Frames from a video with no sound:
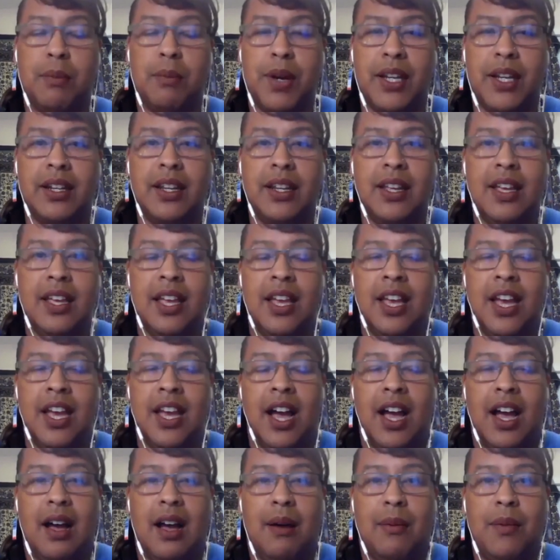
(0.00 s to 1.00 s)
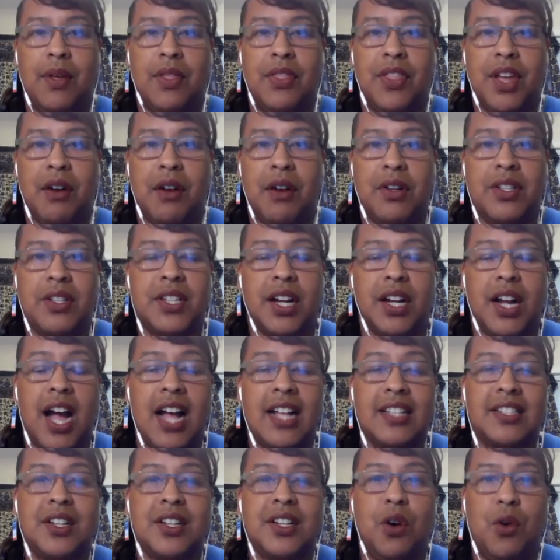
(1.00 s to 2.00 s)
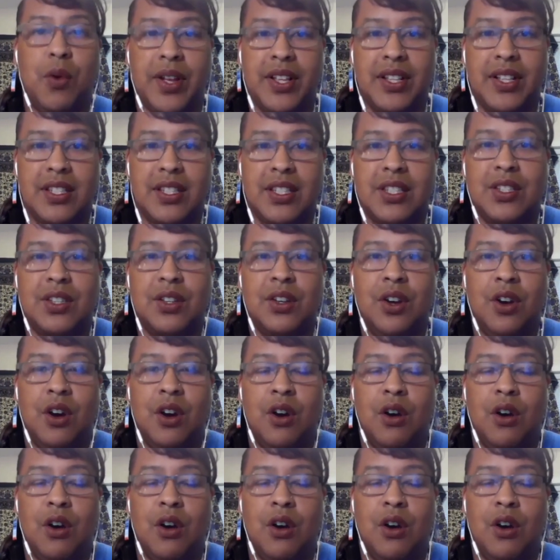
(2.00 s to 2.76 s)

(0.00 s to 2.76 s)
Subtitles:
But there is a consequence